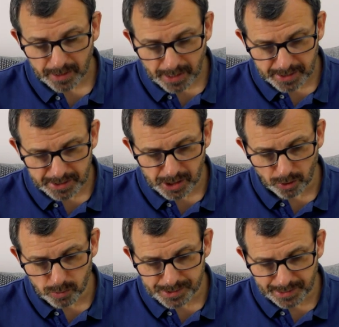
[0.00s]
Ken
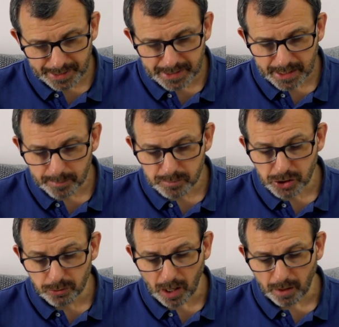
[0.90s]
Hiscoe was leading him
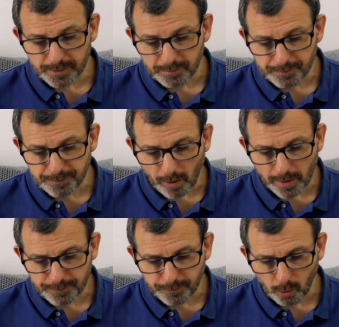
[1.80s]
to love and
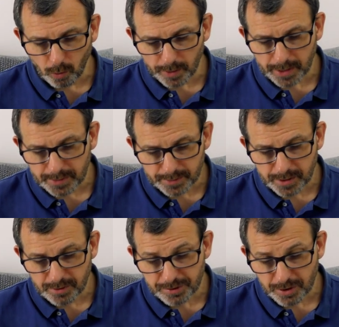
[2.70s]
5 4 in
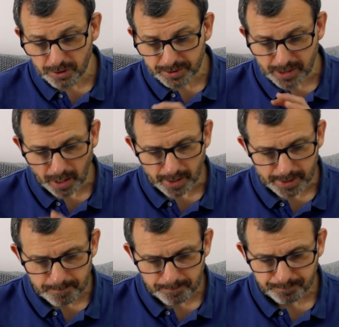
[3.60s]
the third
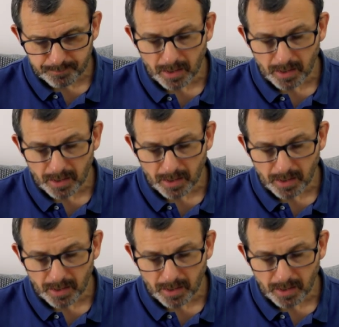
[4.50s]
game.